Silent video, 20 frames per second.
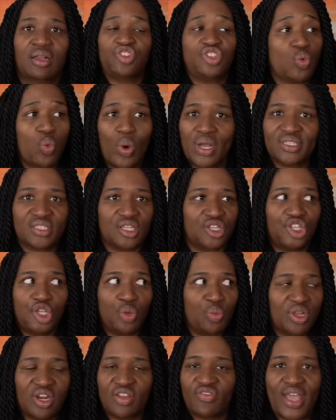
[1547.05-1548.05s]
If she wasn't,
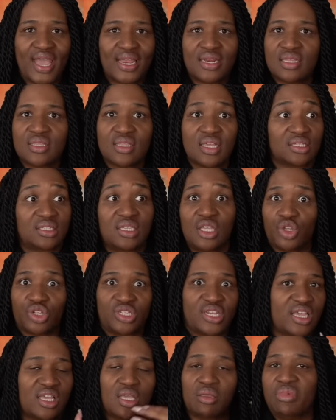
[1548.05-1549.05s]
you would have ended this, either
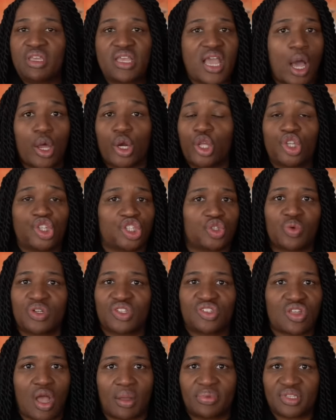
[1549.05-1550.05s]
taking me out or you just would
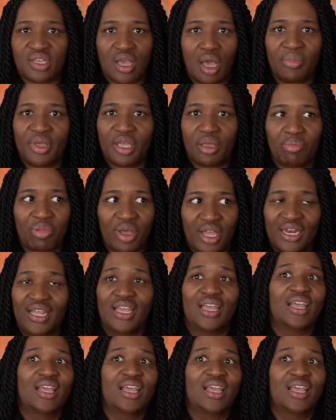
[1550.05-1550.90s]
have stopped coming, but